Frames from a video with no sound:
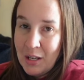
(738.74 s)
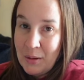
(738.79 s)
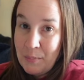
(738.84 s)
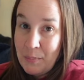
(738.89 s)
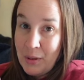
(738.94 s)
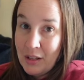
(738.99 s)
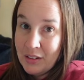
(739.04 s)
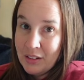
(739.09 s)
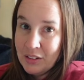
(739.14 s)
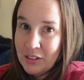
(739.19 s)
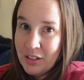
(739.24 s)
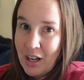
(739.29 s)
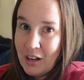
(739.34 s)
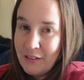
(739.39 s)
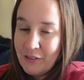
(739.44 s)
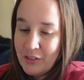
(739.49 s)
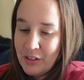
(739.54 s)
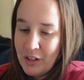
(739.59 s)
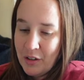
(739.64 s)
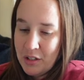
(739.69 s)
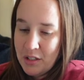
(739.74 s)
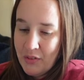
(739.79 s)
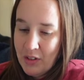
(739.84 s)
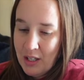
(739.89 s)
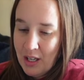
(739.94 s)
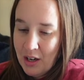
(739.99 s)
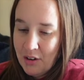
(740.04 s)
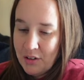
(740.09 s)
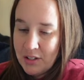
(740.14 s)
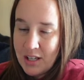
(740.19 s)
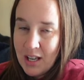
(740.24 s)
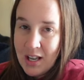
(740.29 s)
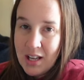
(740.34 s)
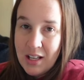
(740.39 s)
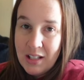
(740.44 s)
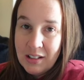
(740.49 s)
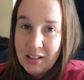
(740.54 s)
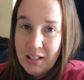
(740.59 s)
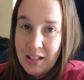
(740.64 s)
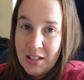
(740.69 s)
Be on the lookout for those videos.
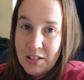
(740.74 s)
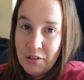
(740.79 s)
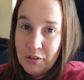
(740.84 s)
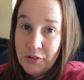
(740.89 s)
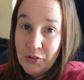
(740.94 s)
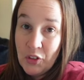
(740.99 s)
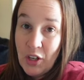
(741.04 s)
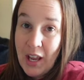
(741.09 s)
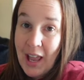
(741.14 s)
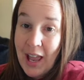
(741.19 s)
These sold for